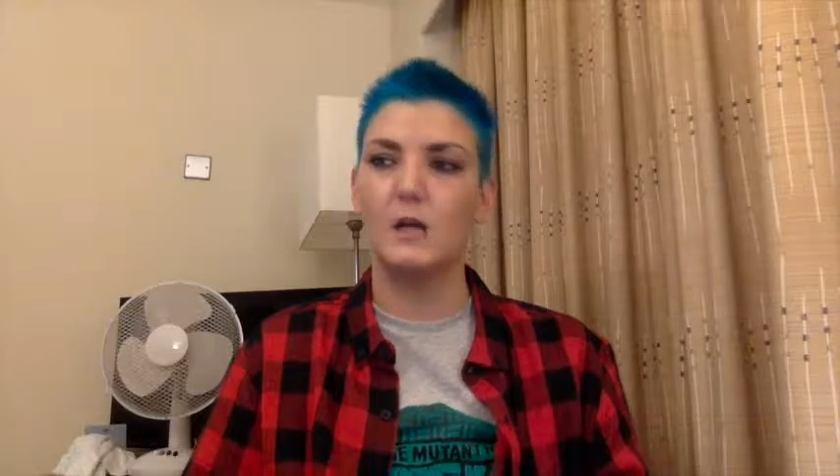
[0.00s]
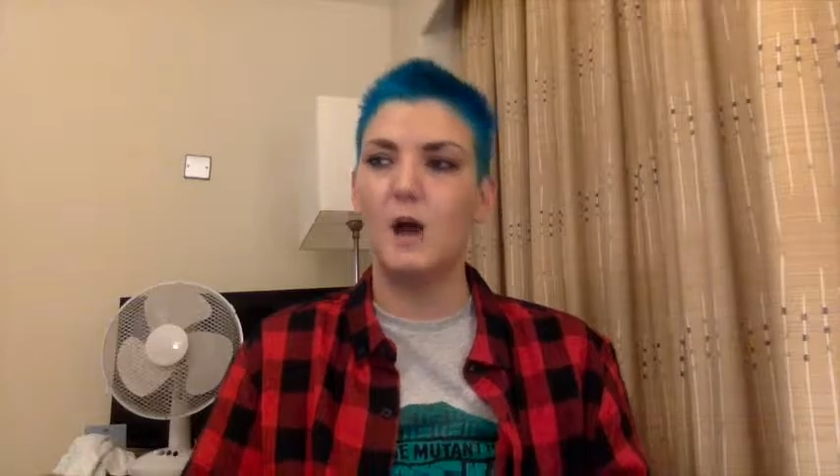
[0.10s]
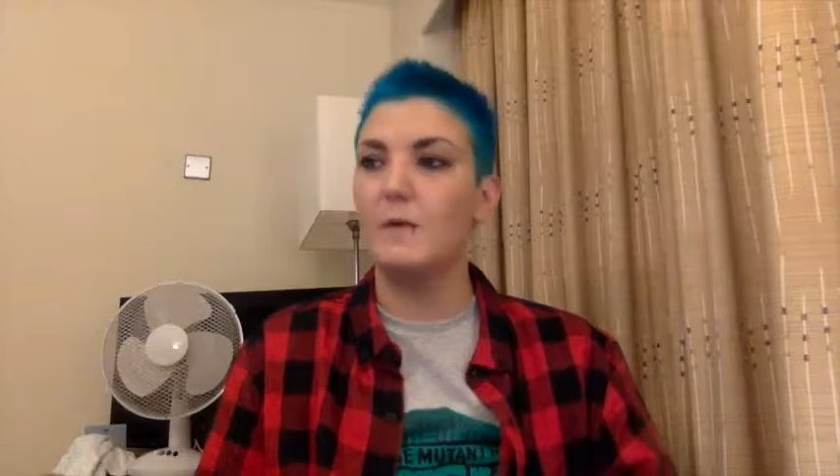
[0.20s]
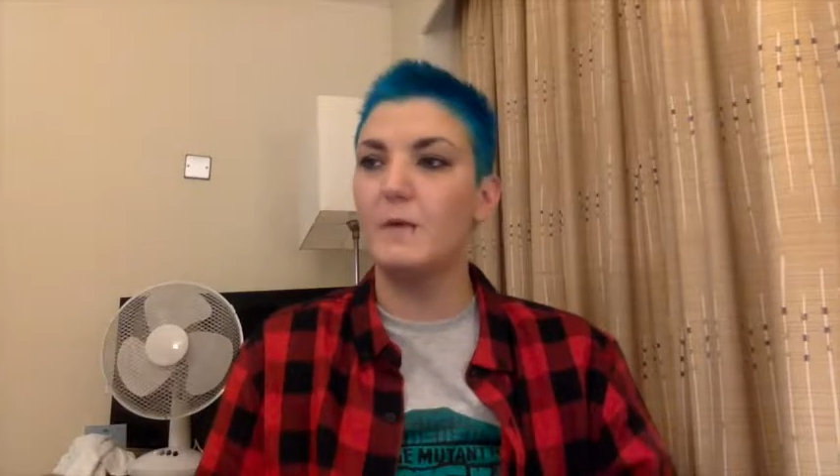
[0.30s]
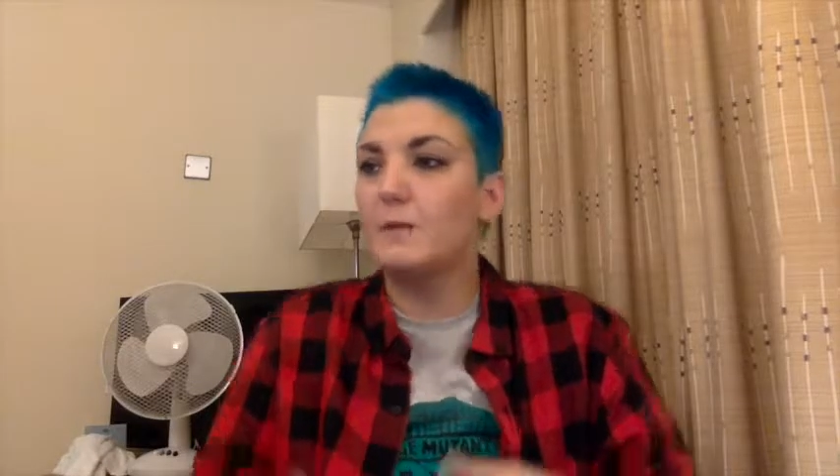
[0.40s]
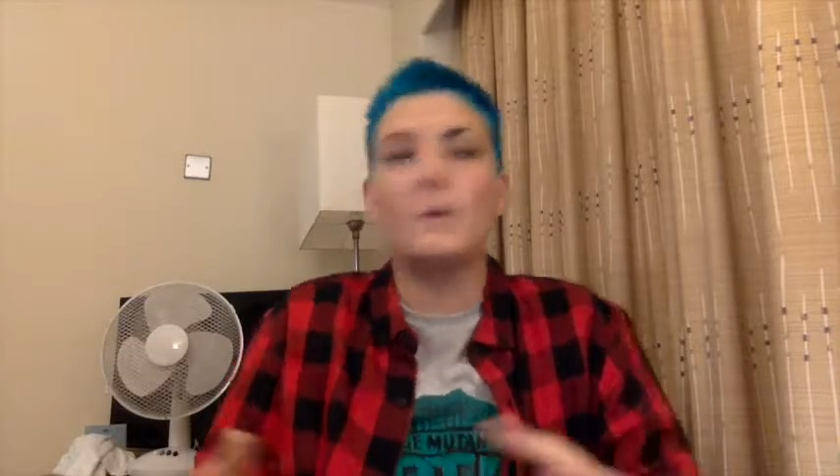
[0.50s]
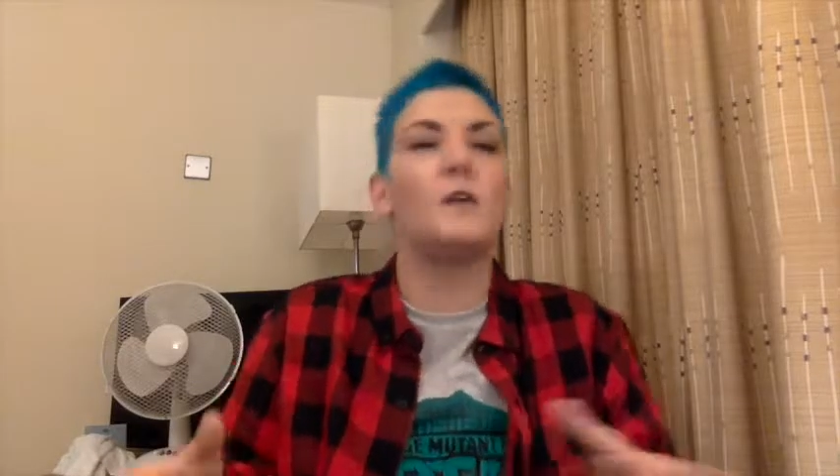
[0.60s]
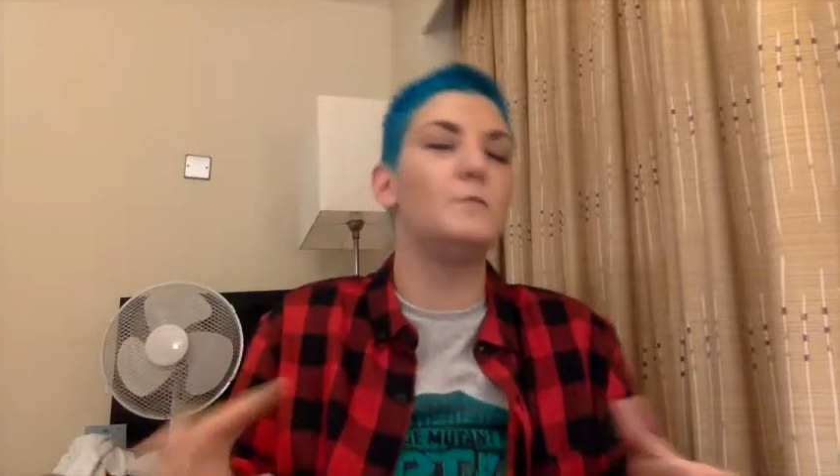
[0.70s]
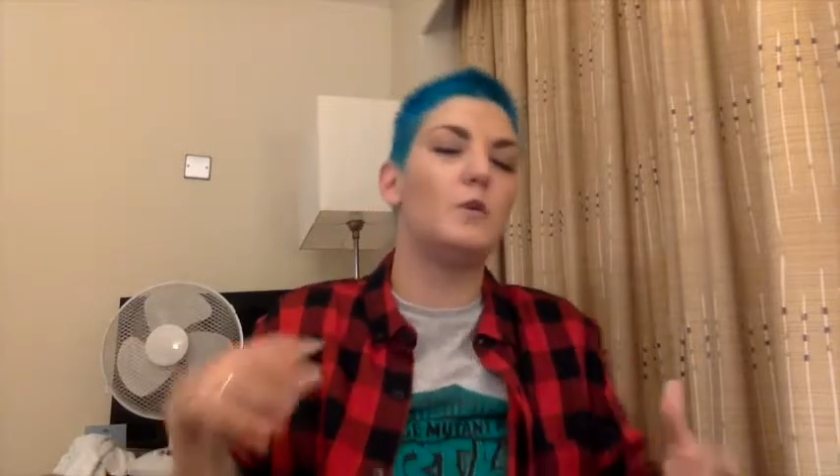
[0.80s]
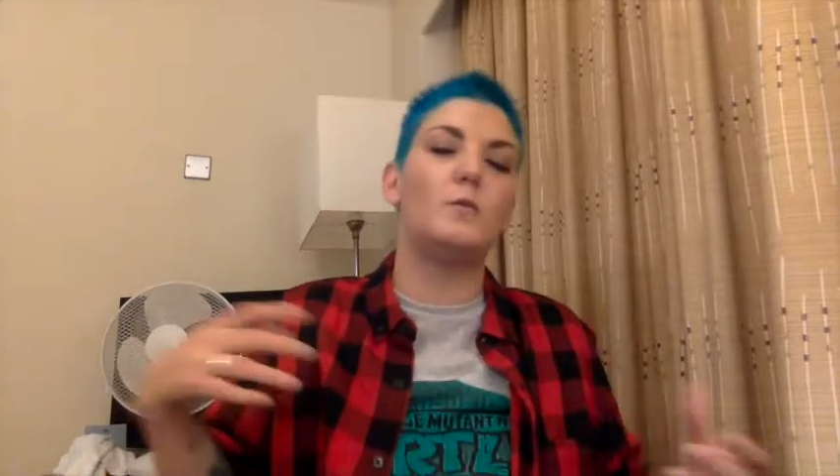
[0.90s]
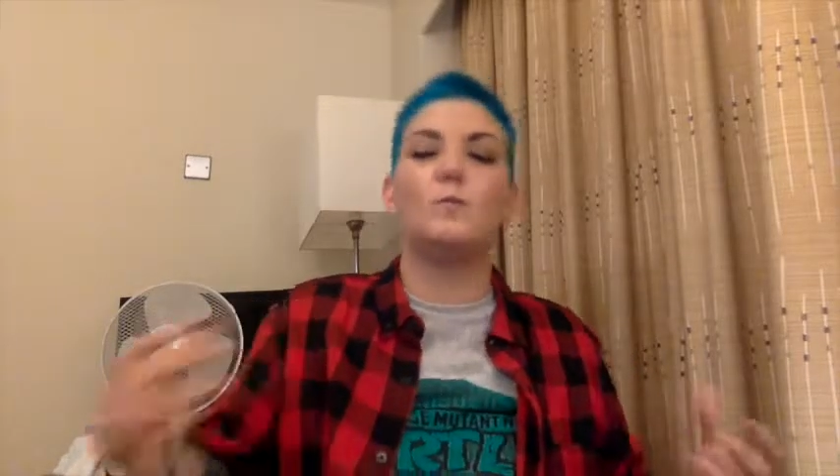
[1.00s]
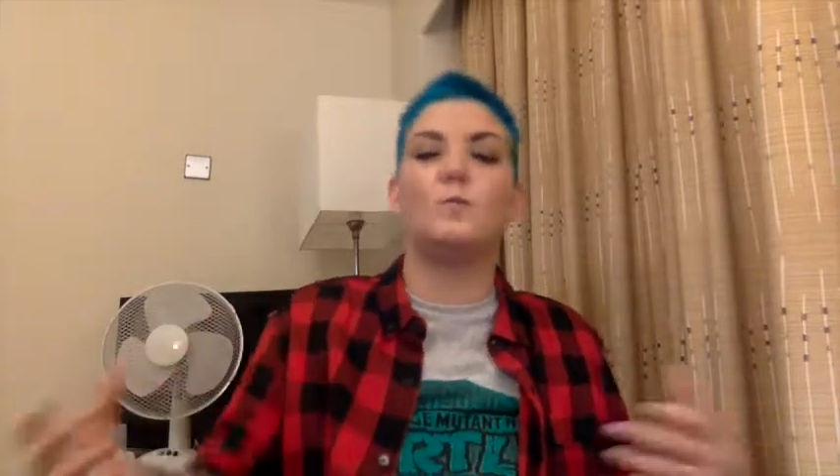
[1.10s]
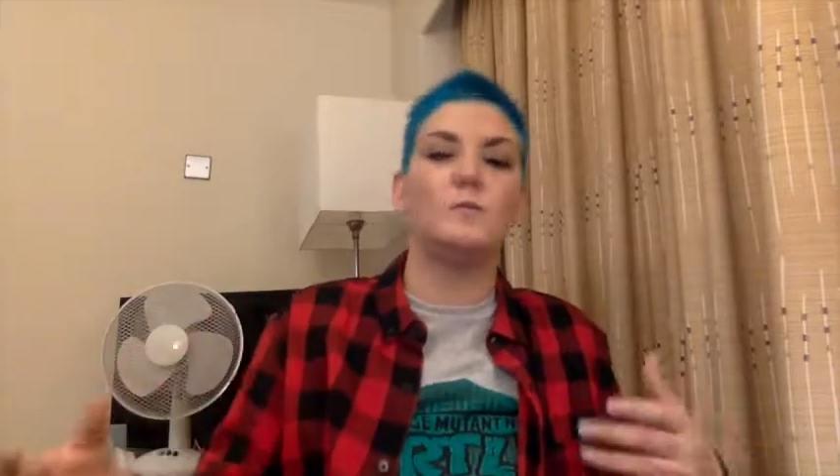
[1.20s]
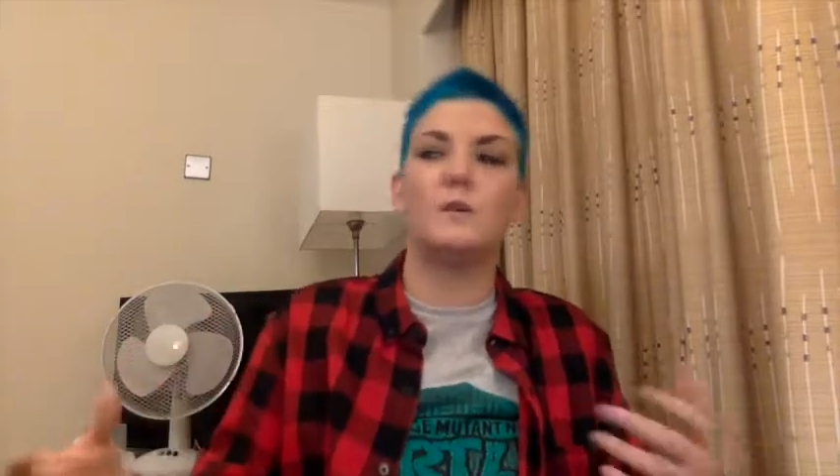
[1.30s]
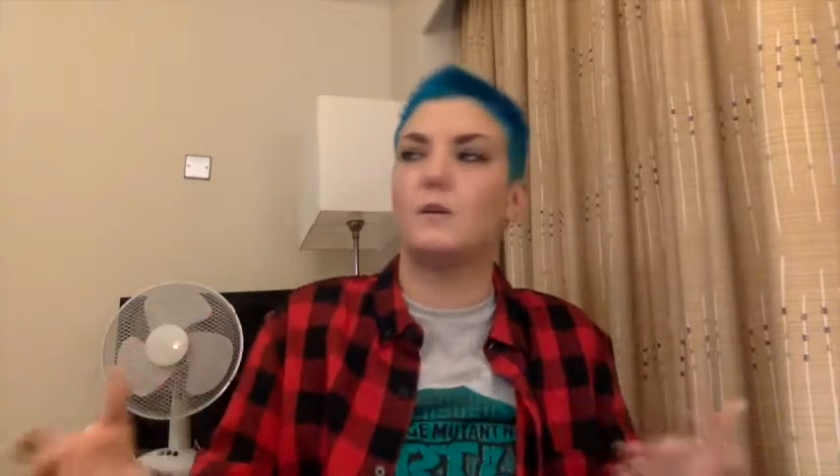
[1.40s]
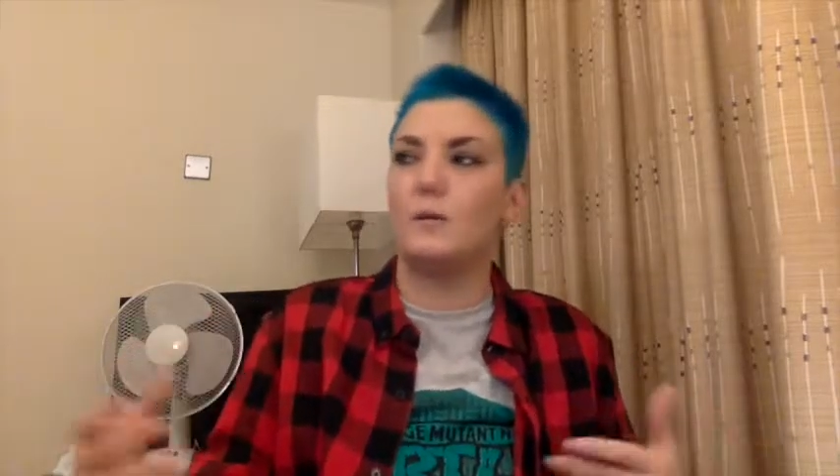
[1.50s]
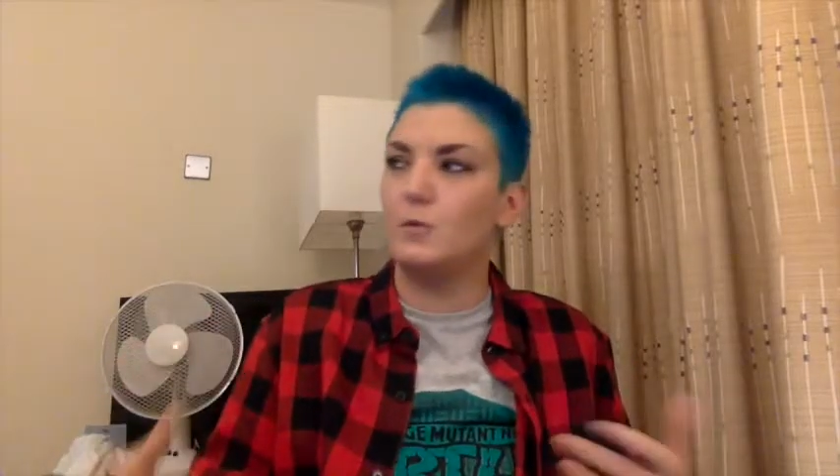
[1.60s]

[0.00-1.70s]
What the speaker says: I mean, I'm not you know,